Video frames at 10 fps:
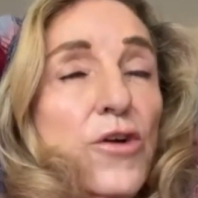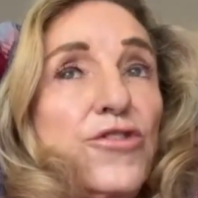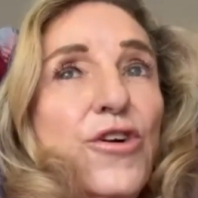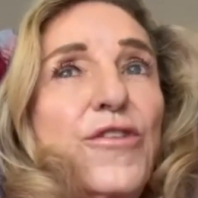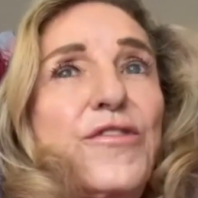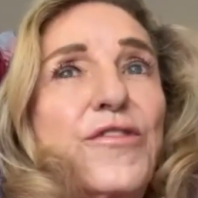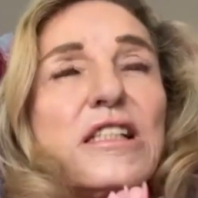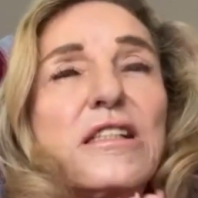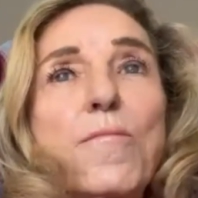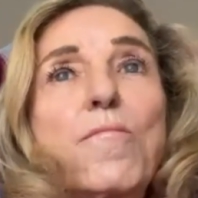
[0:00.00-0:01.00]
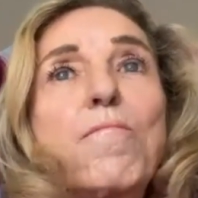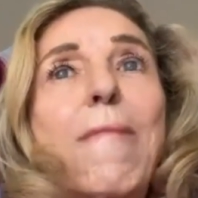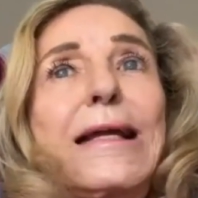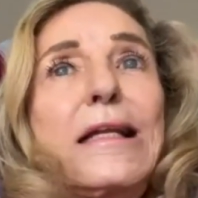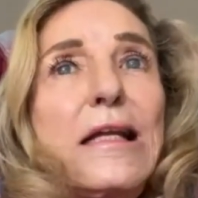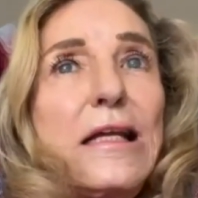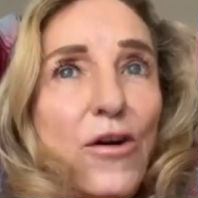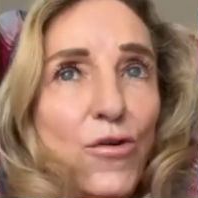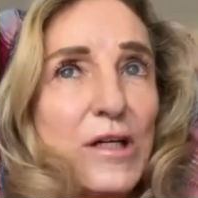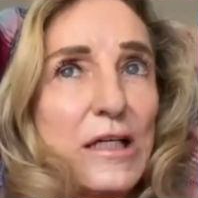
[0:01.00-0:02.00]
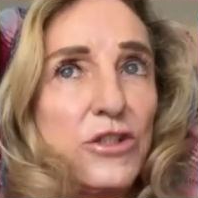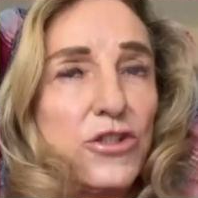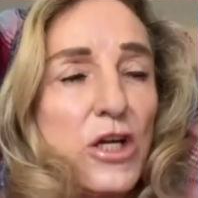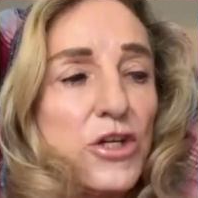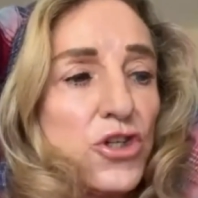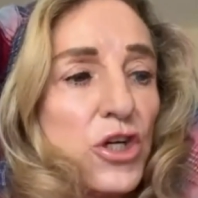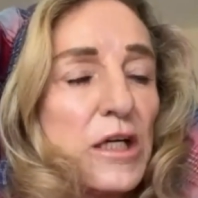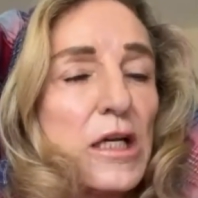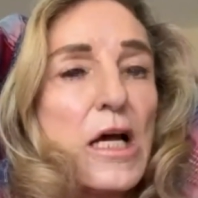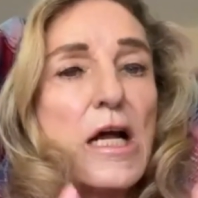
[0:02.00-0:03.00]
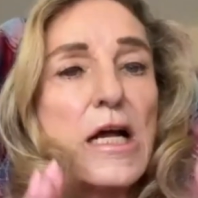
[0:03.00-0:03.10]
so that this mighty organization